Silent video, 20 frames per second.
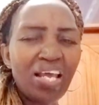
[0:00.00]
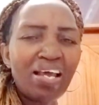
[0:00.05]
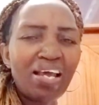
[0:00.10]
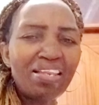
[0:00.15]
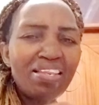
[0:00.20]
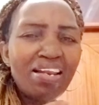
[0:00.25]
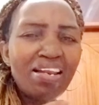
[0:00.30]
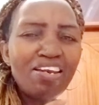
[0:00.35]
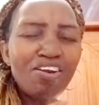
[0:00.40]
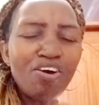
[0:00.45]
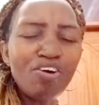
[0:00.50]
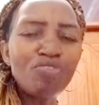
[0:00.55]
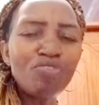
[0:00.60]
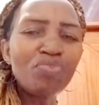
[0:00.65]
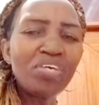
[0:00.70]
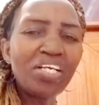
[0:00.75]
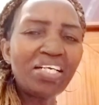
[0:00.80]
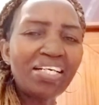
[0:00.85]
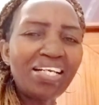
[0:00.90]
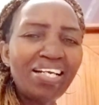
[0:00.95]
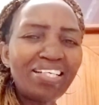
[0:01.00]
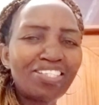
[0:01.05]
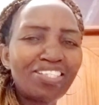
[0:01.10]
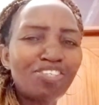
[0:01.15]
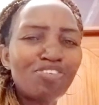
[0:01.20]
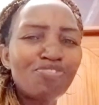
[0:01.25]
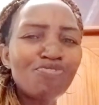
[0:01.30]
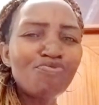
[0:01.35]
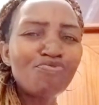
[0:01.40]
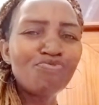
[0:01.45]
The Lord will
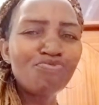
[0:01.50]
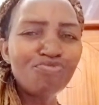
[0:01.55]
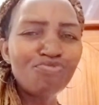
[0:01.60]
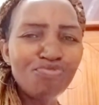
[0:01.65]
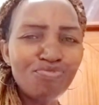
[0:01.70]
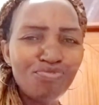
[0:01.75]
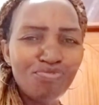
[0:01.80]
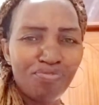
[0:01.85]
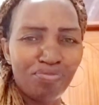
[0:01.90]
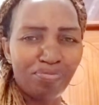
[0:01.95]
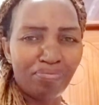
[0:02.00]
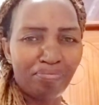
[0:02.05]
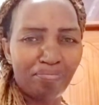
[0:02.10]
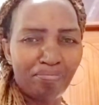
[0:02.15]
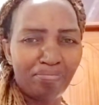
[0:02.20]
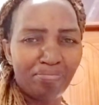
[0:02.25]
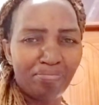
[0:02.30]
rescue you.